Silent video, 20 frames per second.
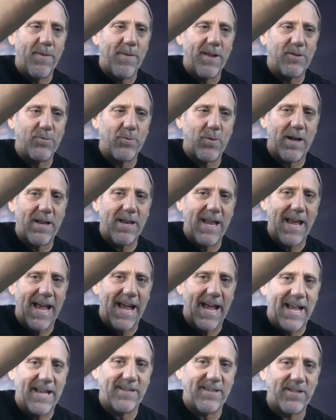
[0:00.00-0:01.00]
This one
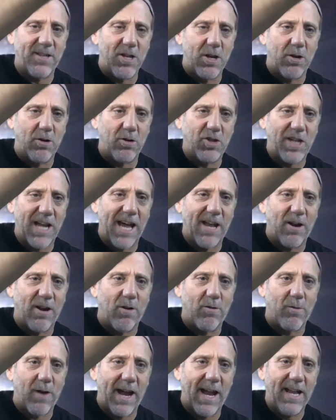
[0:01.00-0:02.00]
has no
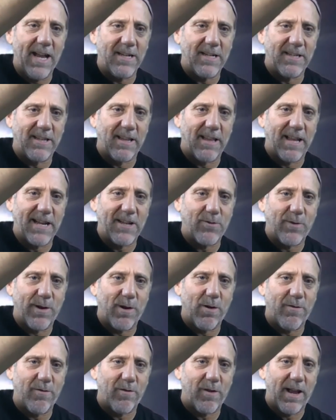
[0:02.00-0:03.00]
shadow, right? Because the light's right
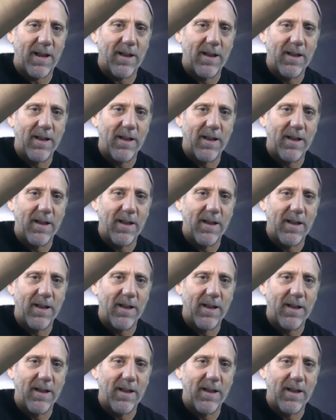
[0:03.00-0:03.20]
over it.